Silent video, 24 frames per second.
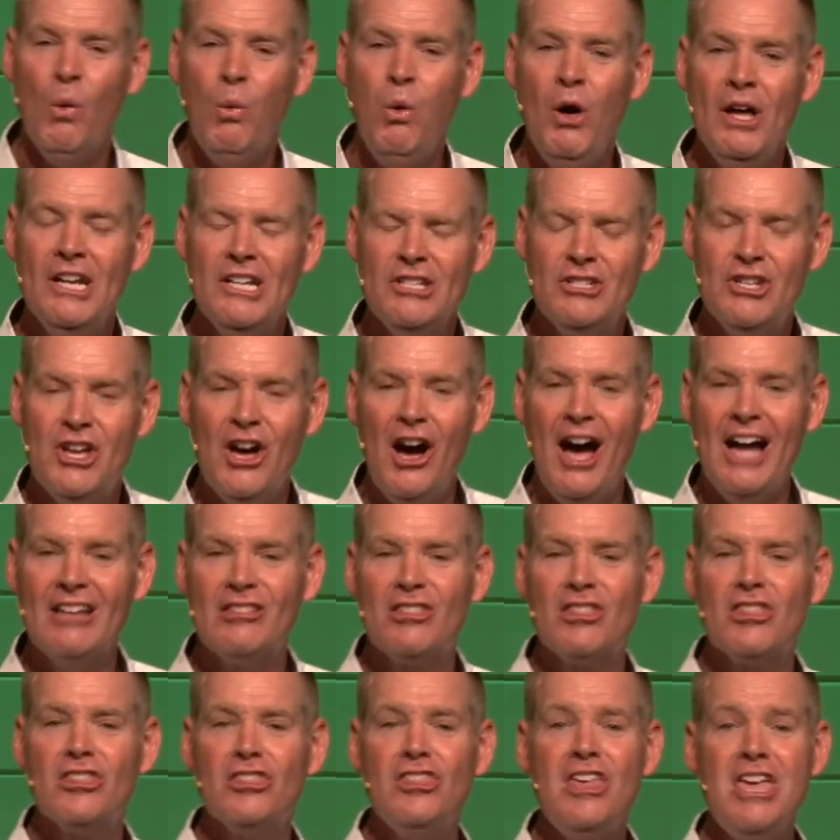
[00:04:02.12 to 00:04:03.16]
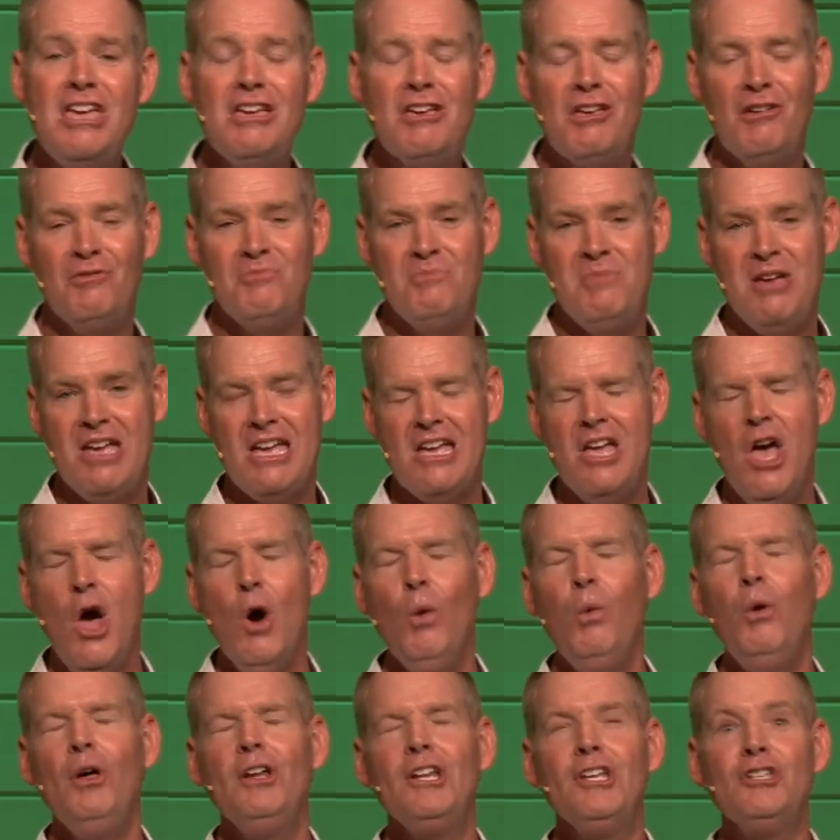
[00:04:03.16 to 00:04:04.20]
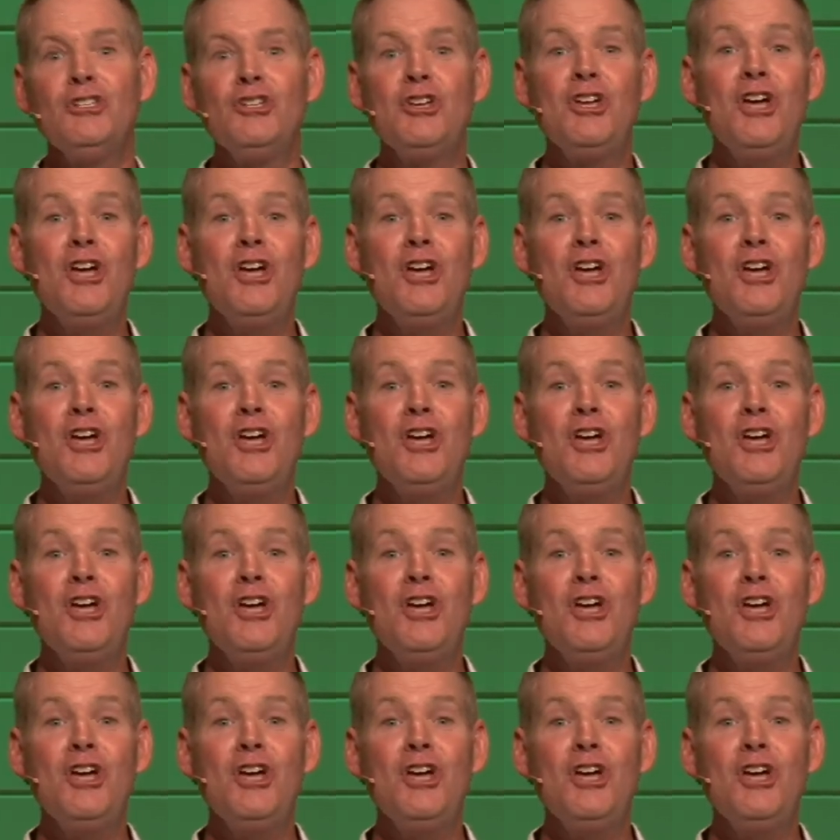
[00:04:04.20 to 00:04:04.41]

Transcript: what does God think of me? What is